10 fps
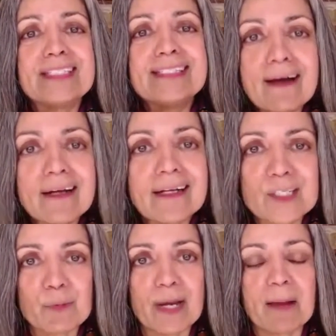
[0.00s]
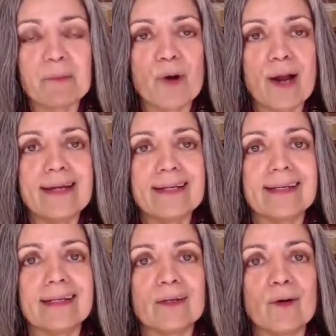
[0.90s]
tugs when I'm
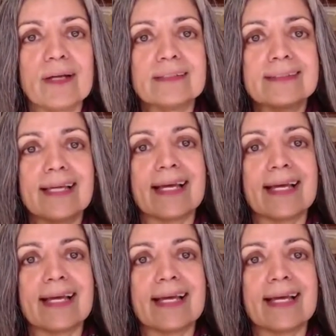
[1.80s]
writing, you know, as